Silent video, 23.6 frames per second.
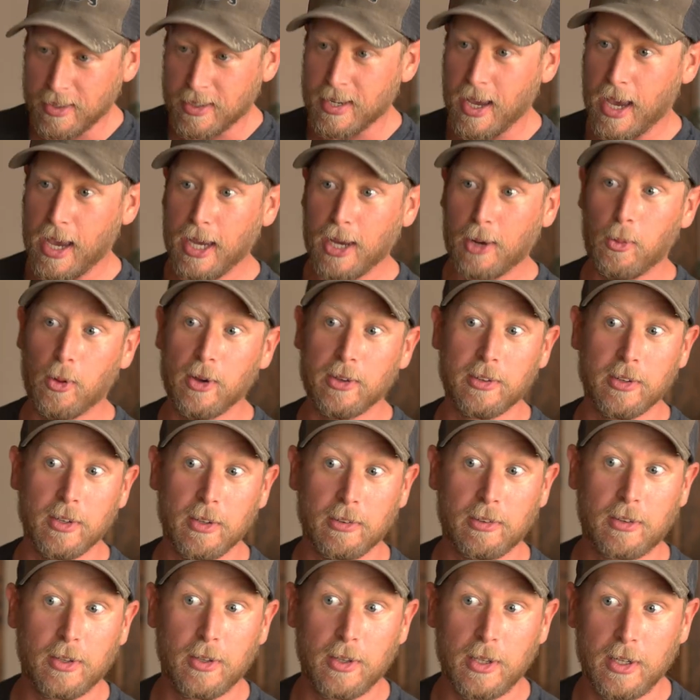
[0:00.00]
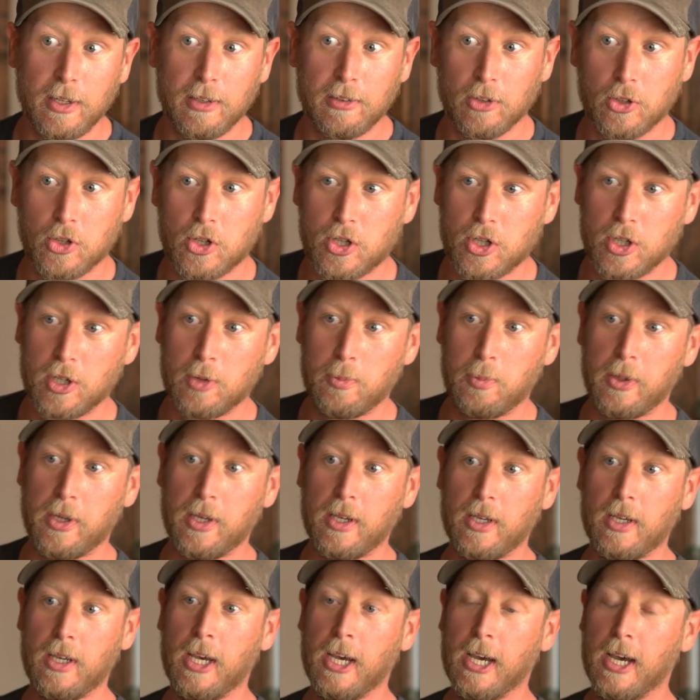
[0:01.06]
tank wasn't as clean as it should
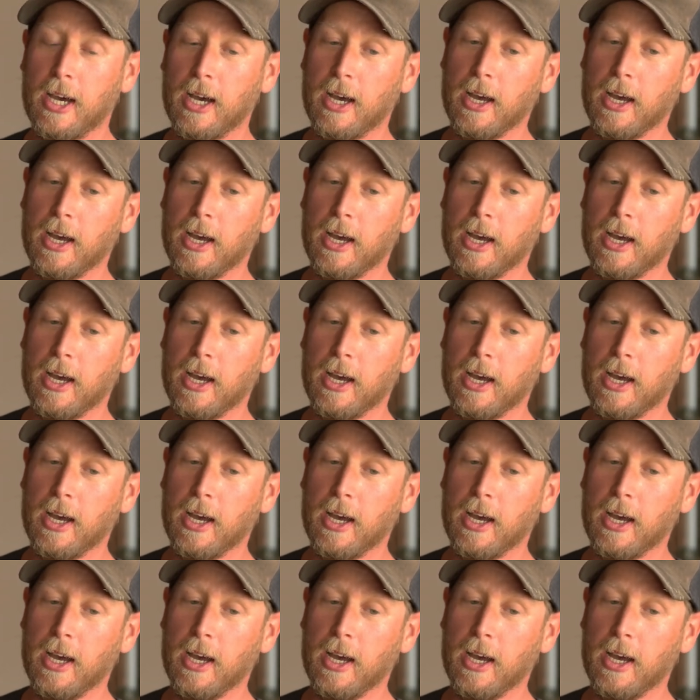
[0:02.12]
be,